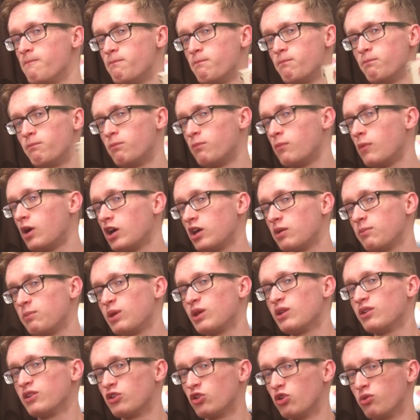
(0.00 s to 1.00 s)
might be
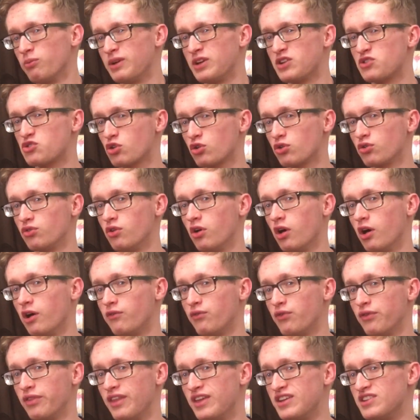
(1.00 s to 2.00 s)
a little bit turned
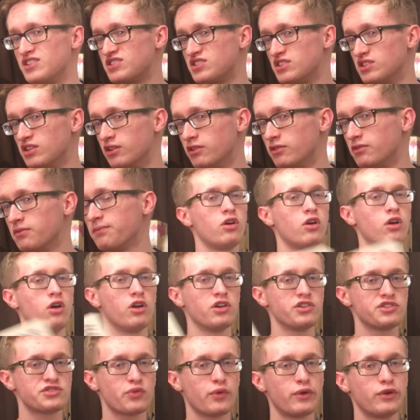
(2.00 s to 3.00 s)
off when they see it.
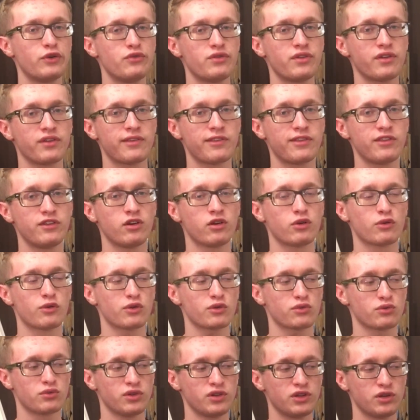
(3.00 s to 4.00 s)
Also, I do think that the artwork
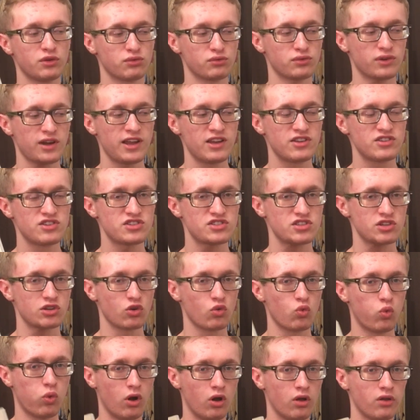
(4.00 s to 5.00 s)
really ranges in
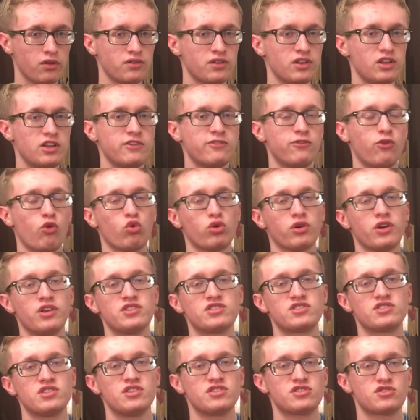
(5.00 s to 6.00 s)
quality. For
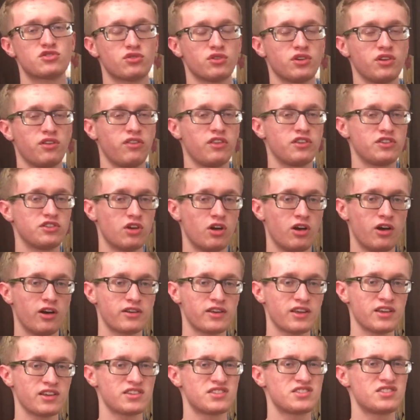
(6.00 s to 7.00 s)
instance, during the
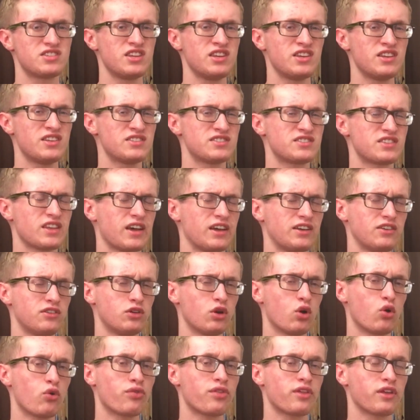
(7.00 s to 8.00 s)
talking scenes, I
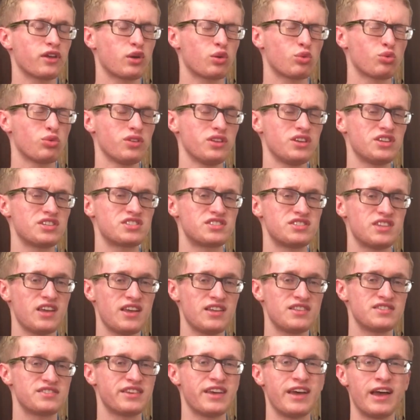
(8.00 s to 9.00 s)
don't think it really
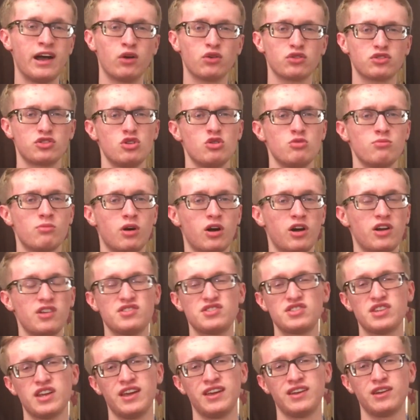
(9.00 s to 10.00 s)
stands out too
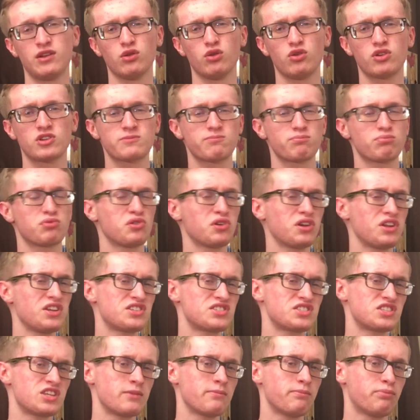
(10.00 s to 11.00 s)
much, and it looks pretty
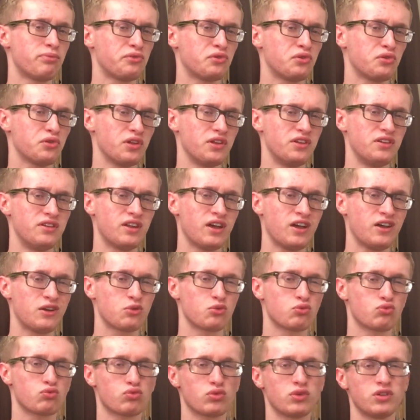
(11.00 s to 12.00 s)
simple and not
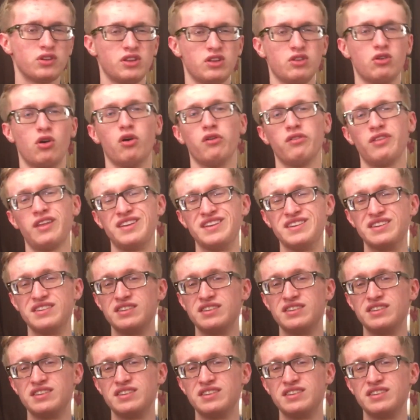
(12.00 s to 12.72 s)
really all that